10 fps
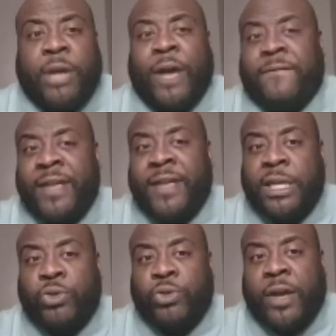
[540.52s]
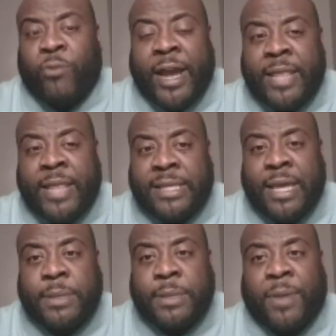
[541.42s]
yeah, Phoenix who's right in that
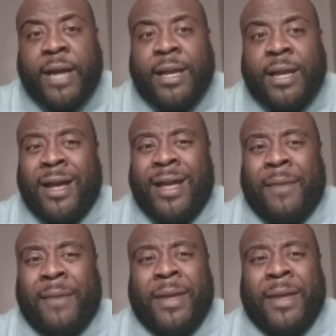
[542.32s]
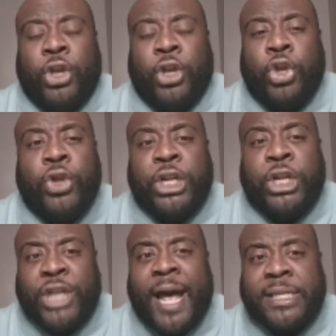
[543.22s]
same spot. I mean, the
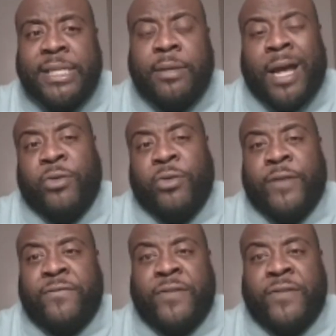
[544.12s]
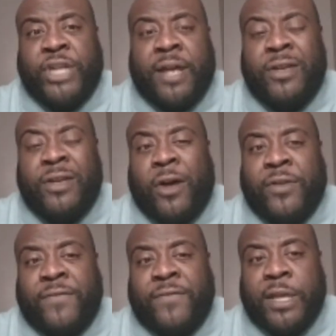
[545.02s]
Jazz, I don't think it's the Jazz. I don't
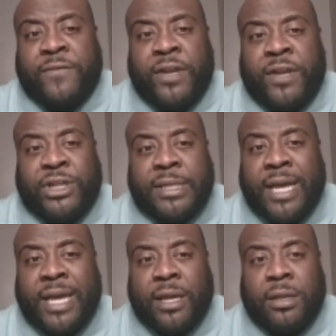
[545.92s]
think Phoenix will finish at second.